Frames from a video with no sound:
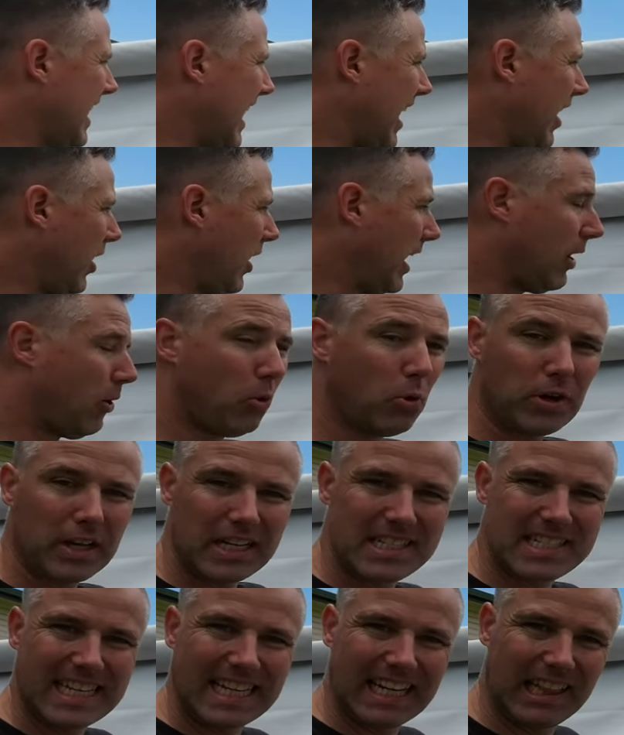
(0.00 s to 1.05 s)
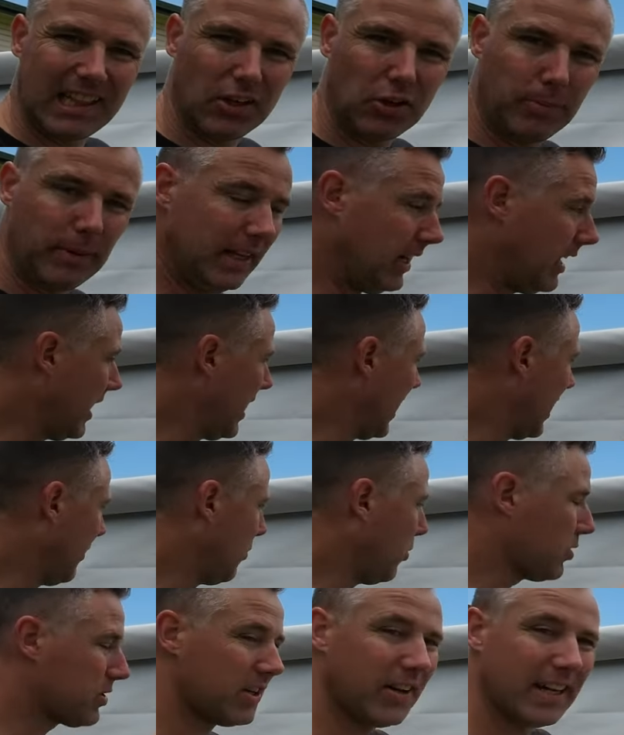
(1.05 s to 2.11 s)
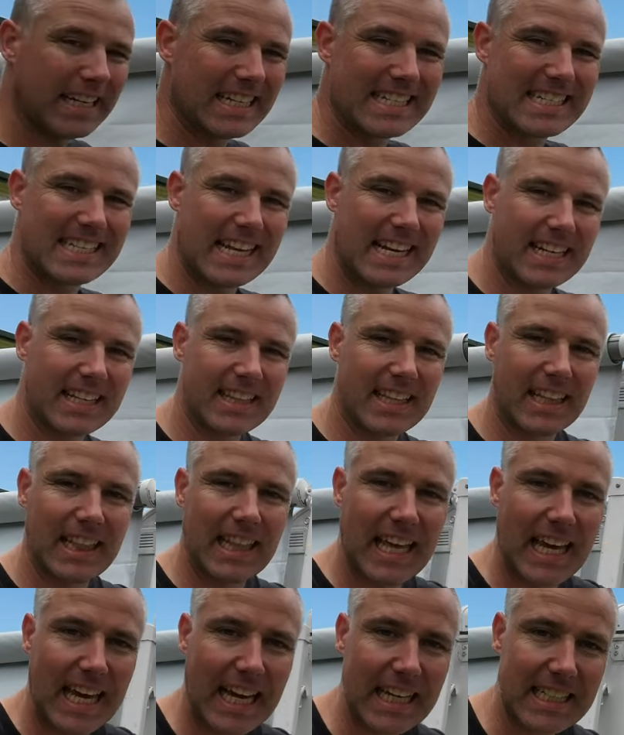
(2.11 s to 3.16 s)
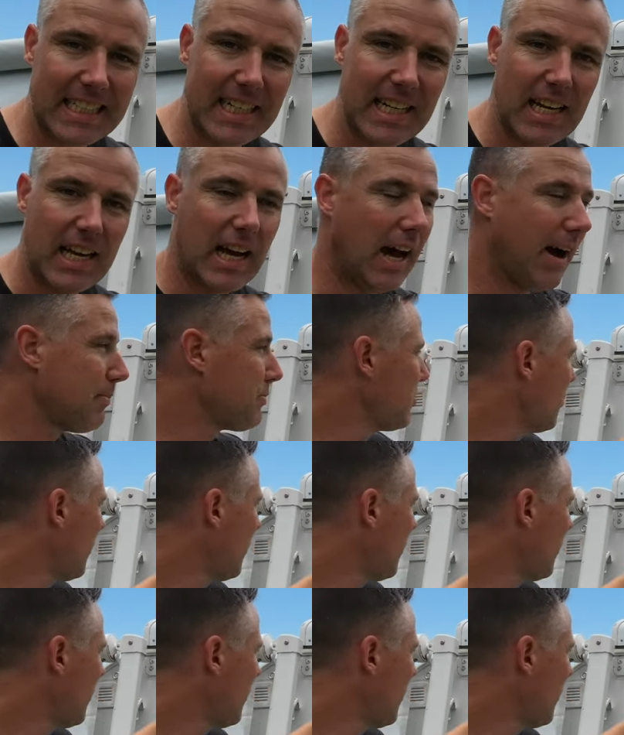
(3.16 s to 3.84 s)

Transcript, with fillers: the awning skin a little bit, and I've also extended the legs up to